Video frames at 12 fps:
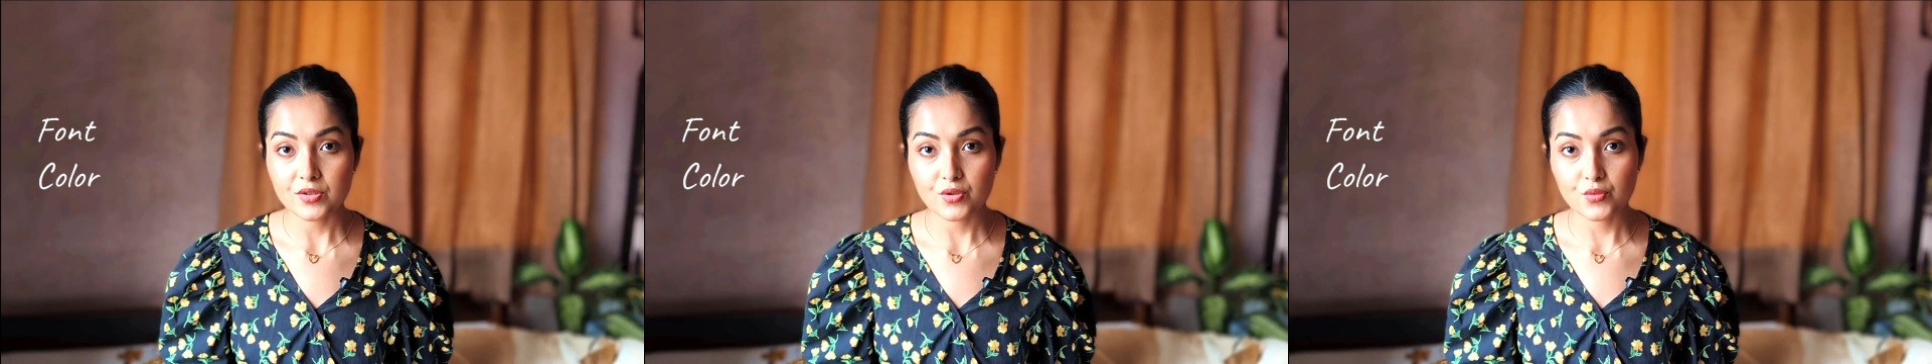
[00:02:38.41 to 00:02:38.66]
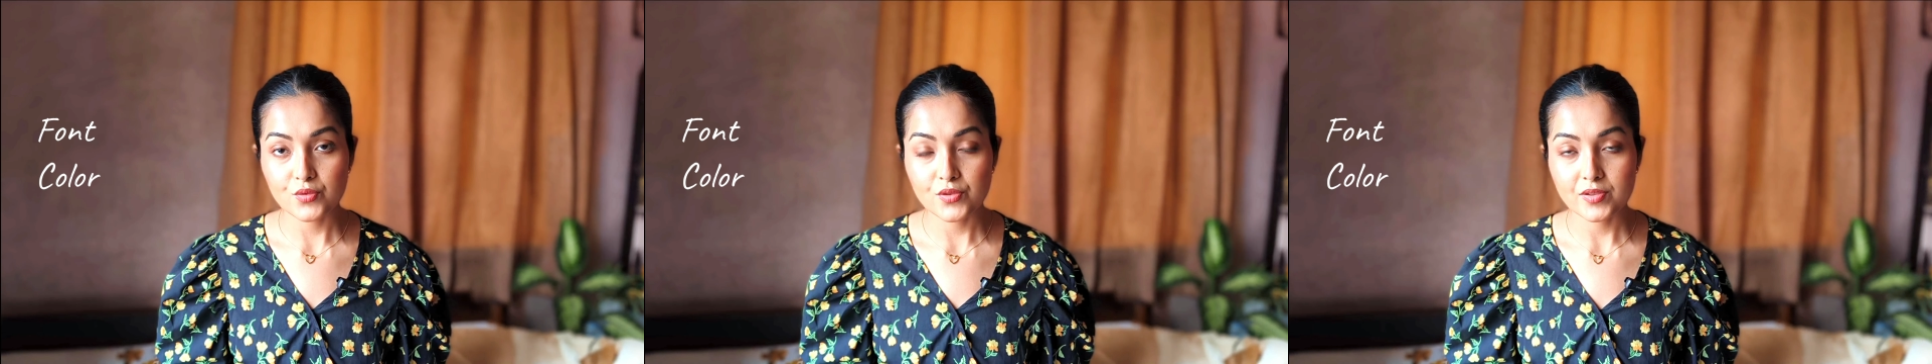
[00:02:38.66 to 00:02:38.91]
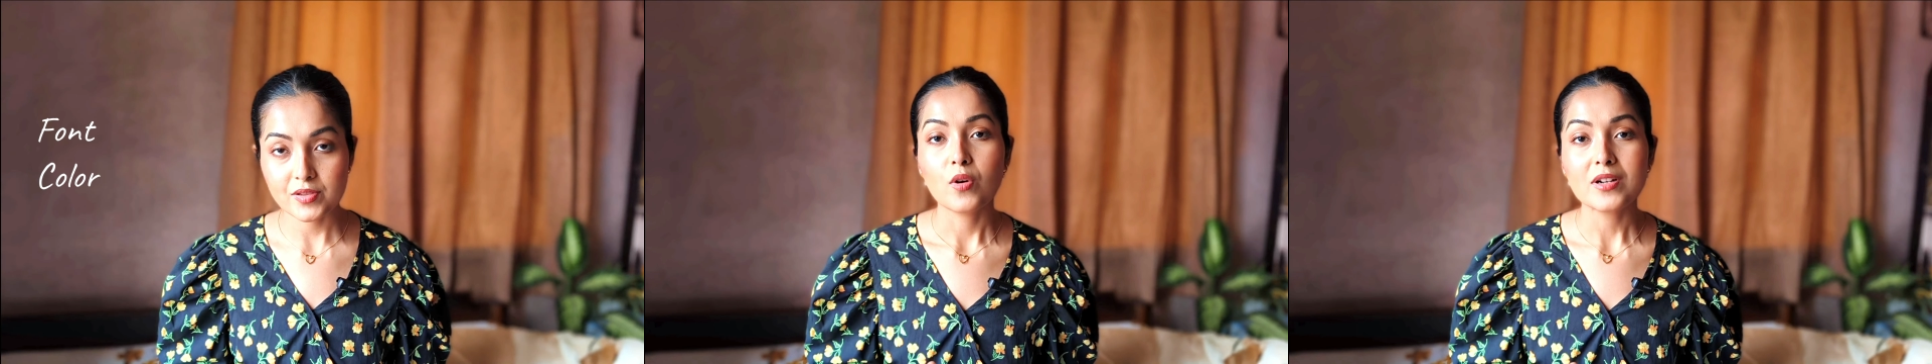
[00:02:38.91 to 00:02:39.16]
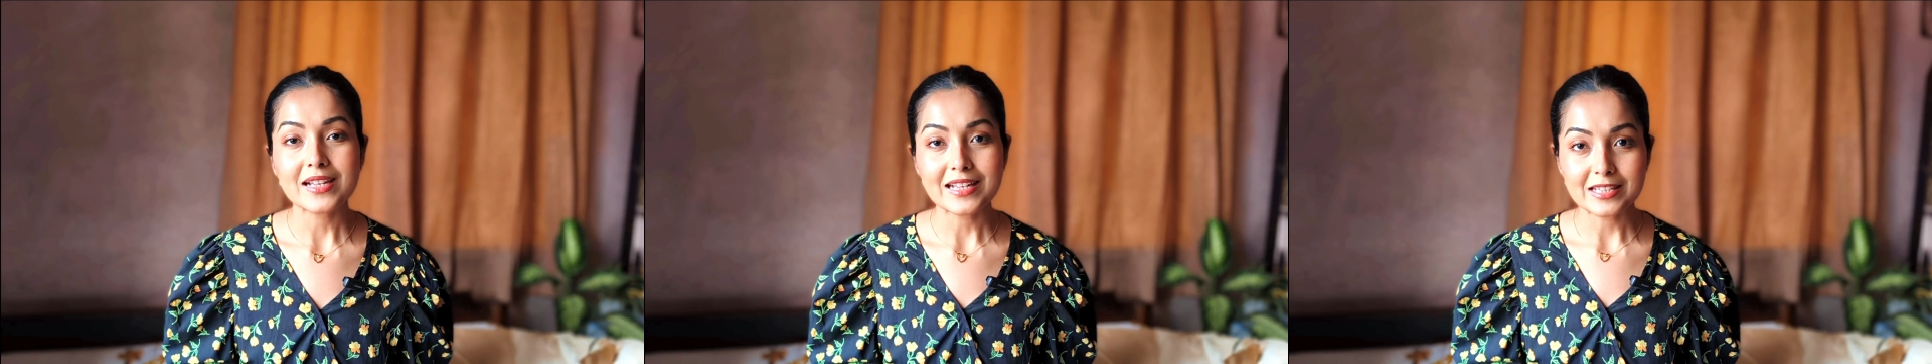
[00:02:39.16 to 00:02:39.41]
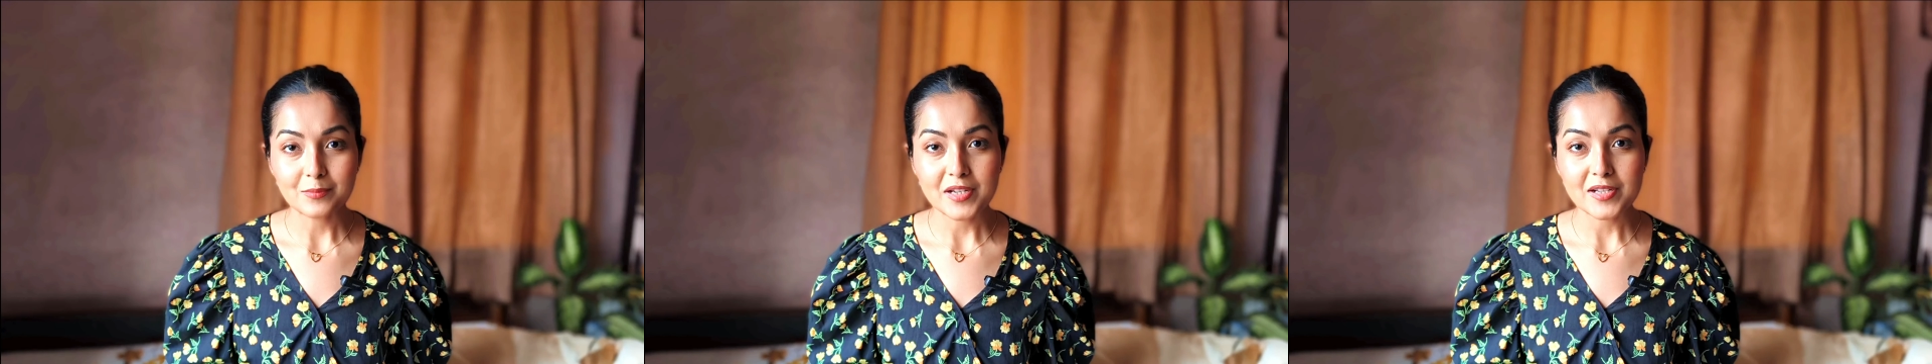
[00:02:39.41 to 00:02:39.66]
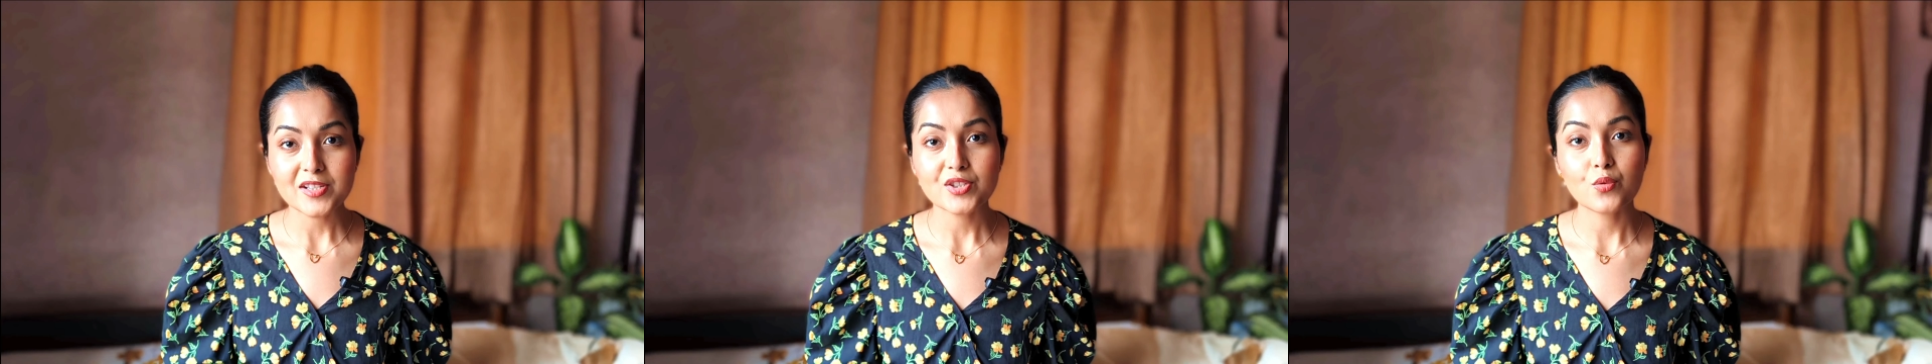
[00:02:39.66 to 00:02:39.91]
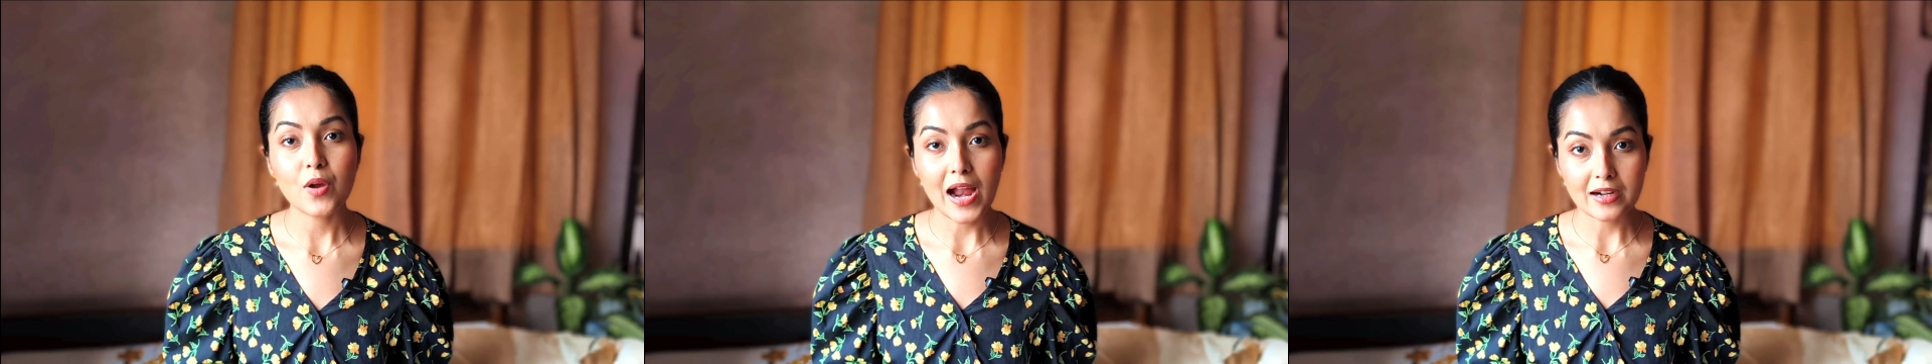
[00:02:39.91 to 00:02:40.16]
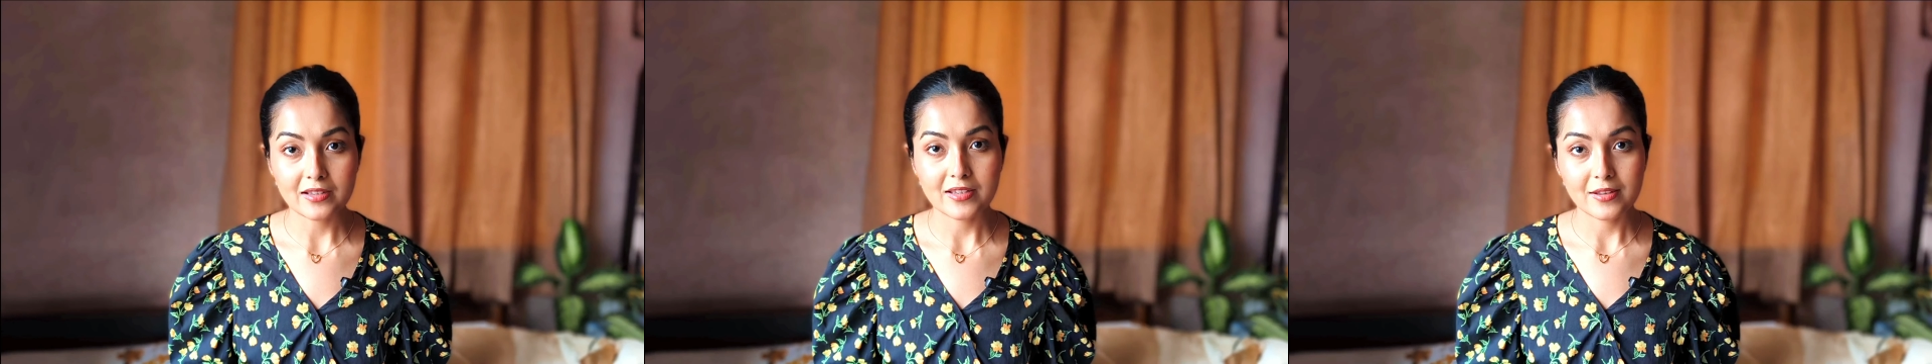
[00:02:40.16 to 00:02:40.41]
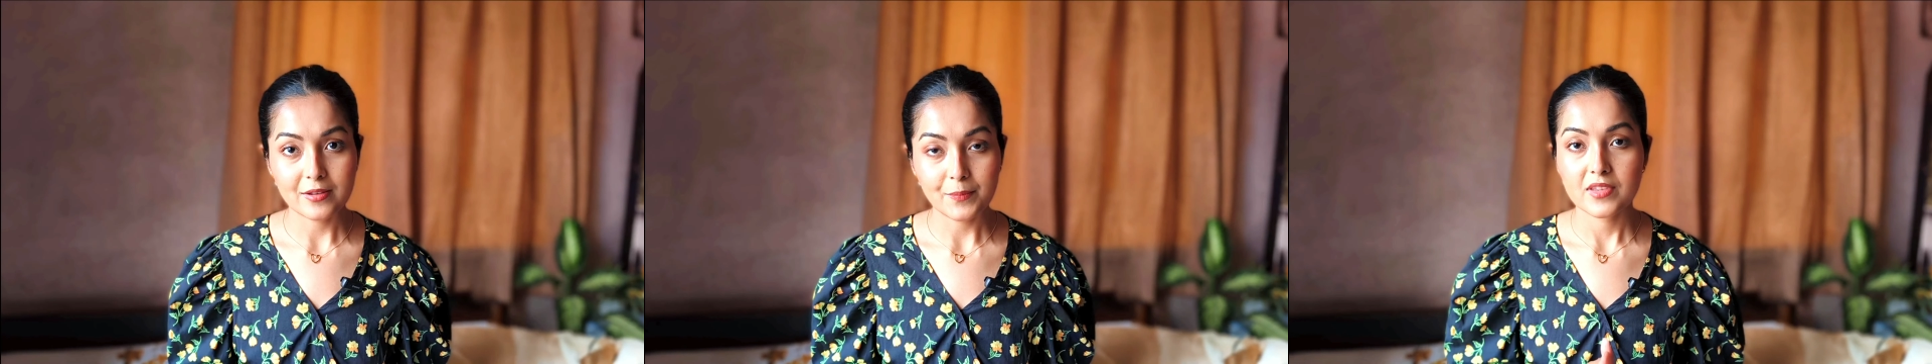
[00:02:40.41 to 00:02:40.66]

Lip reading: choose, what elements to add there.